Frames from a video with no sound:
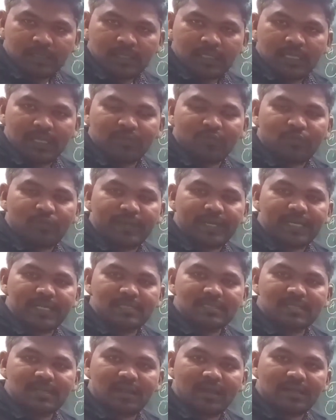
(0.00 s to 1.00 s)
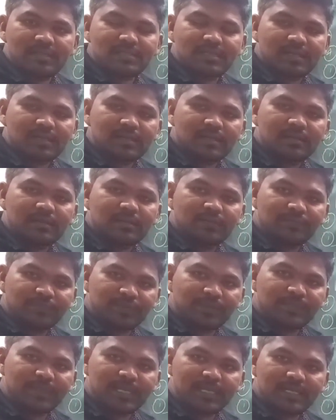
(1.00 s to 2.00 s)
If one is large, if
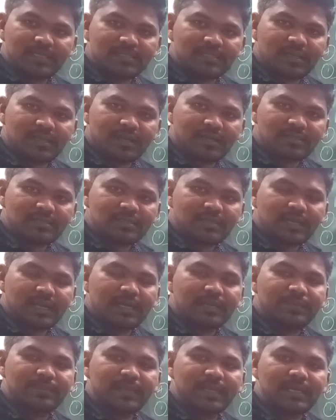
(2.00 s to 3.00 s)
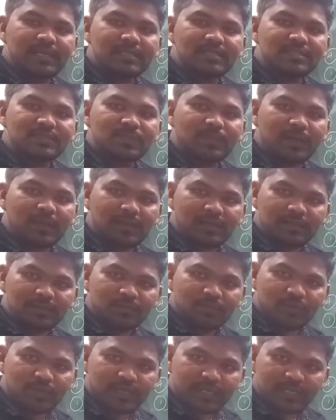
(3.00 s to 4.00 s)
female is large and male is small,
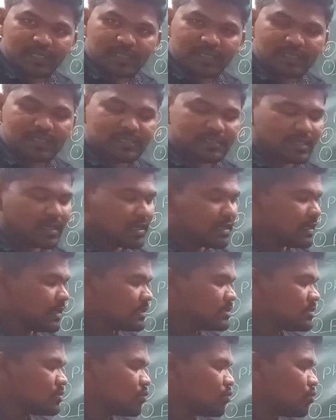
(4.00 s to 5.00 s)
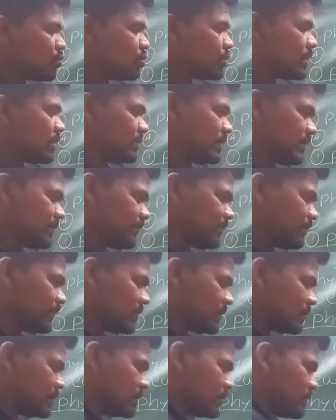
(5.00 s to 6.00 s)
motile, that is called as oogamy.
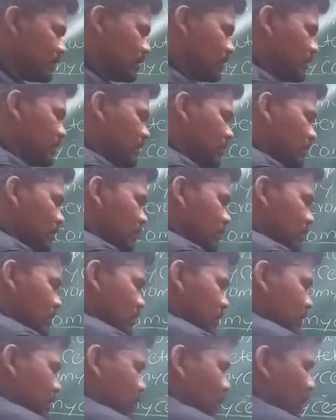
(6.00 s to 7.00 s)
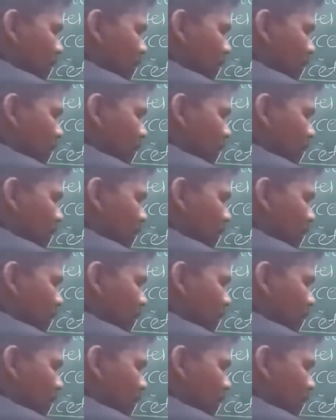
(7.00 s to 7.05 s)
That